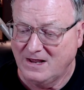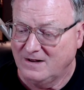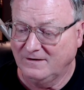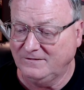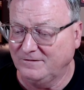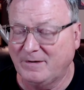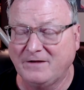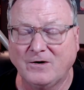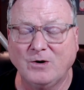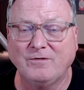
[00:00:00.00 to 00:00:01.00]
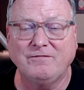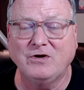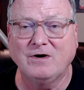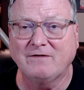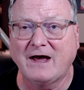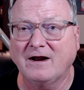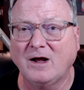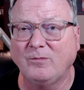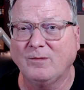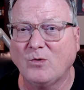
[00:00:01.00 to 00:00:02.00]
this is my third review. I've got a
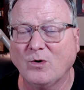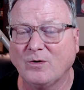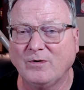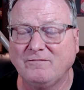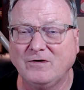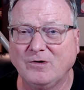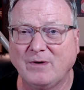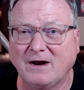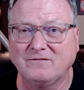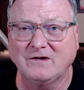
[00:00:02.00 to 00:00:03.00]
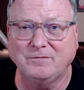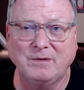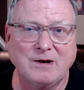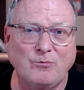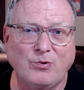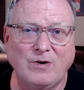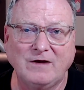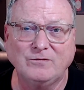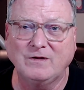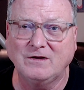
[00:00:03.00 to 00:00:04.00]
couple more to review, but I've just been
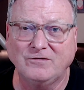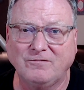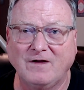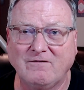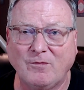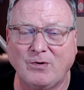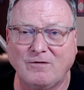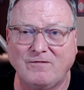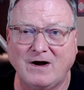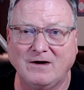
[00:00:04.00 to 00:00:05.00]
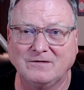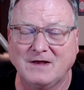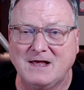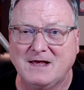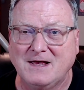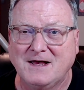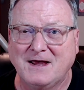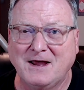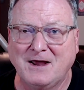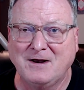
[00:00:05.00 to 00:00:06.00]
impressed with these flavor profiles.
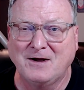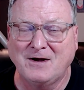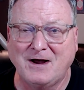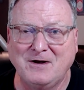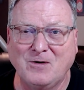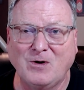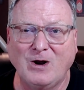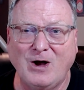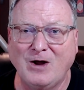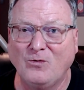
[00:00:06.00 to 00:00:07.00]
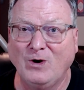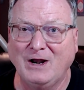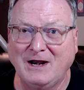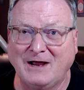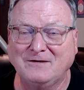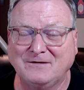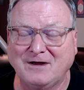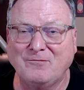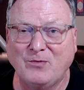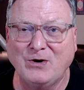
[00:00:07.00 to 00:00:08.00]
And I know Claude really likes
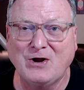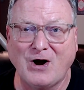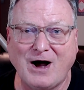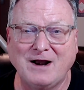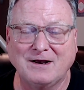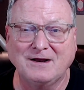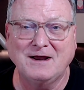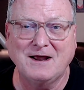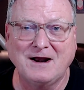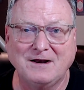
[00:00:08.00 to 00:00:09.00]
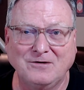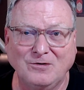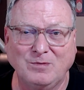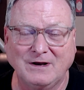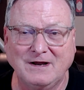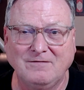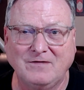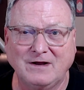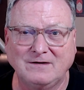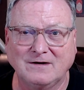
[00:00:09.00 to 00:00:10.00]
stuff pretty hot, and I do believe
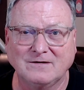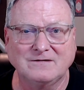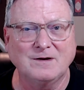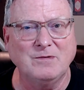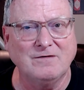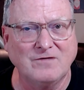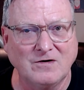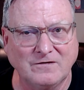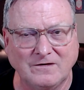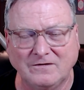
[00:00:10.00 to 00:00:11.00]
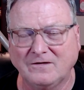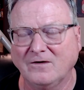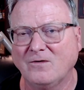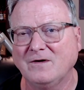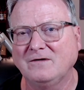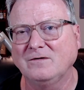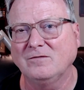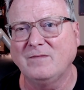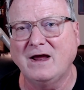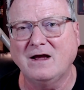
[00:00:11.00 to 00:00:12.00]
that some of the versions are going
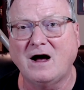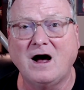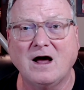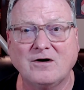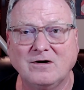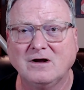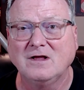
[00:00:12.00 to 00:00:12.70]
to make hotter